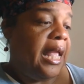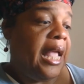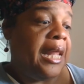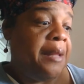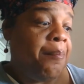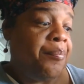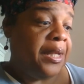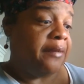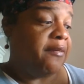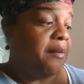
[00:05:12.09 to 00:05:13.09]
and it
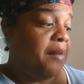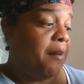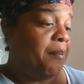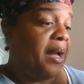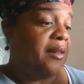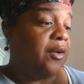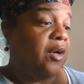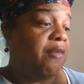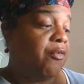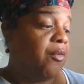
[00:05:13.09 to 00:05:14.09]
picked him up by the
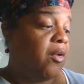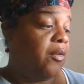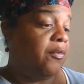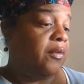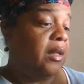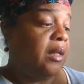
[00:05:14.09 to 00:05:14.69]
coveralls